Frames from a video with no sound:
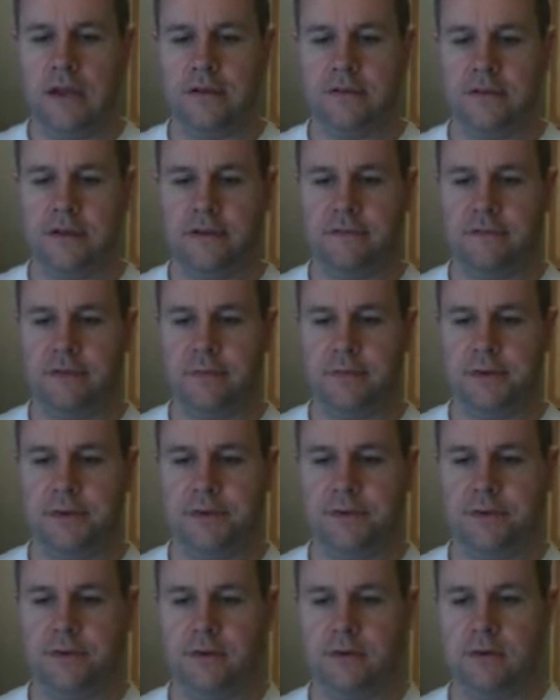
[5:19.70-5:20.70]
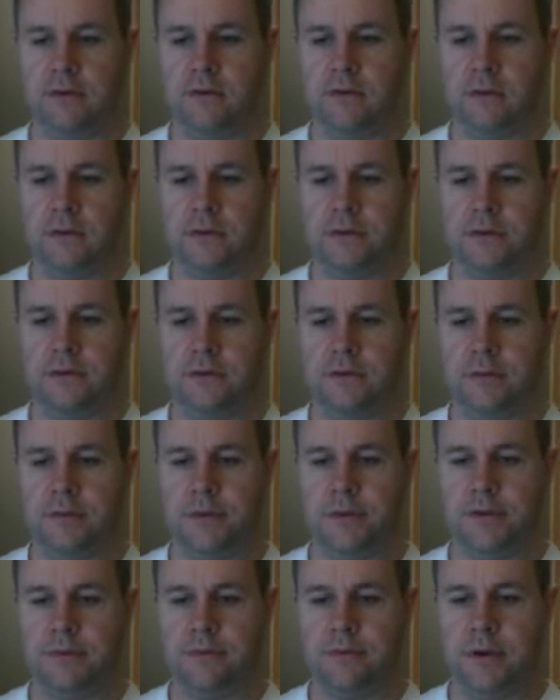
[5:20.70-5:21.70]
And instead of image circle, let's do
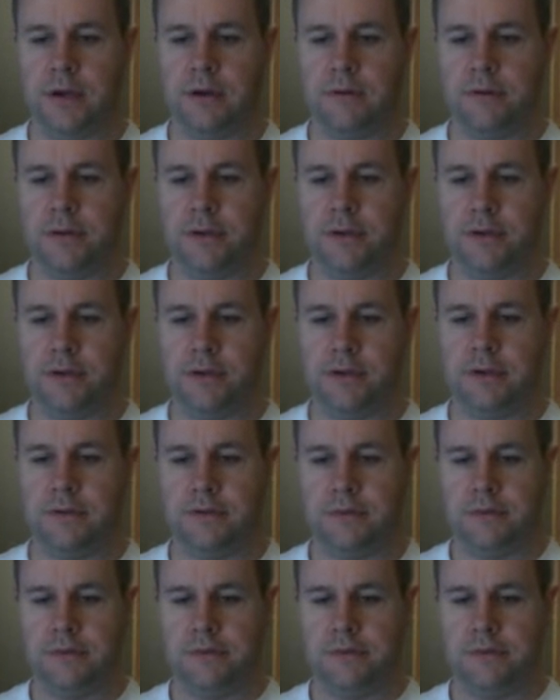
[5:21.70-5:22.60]
image rounded.